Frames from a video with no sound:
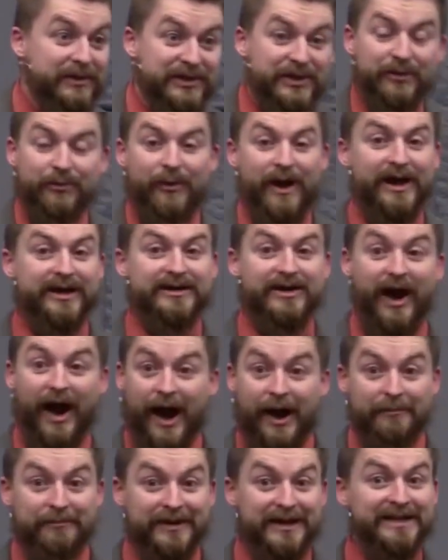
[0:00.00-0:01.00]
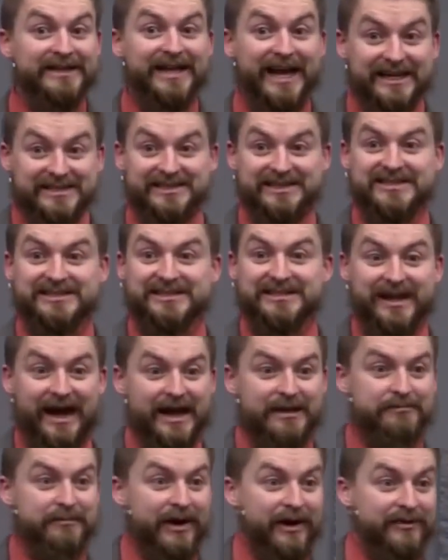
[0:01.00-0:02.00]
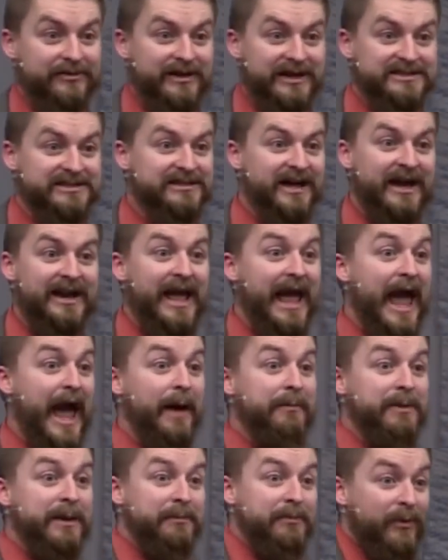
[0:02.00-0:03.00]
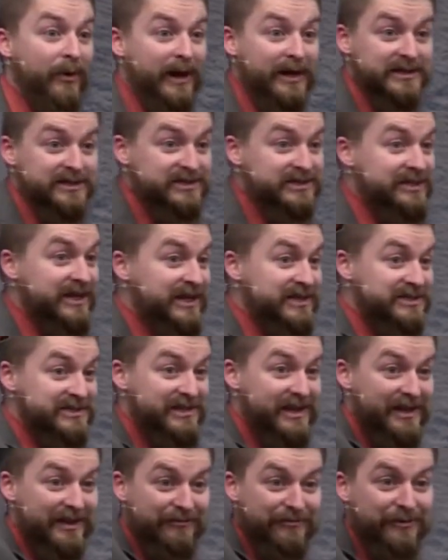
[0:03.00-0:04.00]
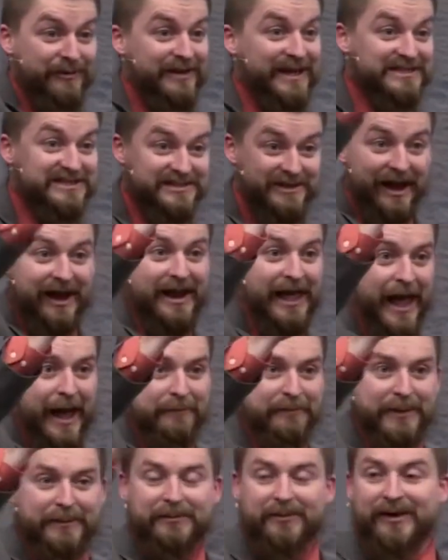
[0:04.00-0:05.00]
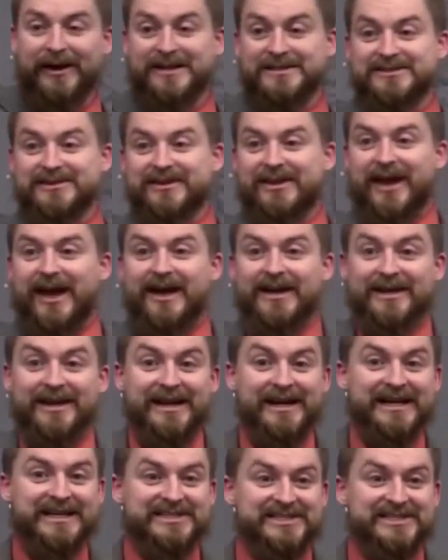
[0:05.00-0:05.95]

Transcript: and you wake up? Yes, it's a nightmare. That's not a happy place, Steve. That's not a happy place, okay?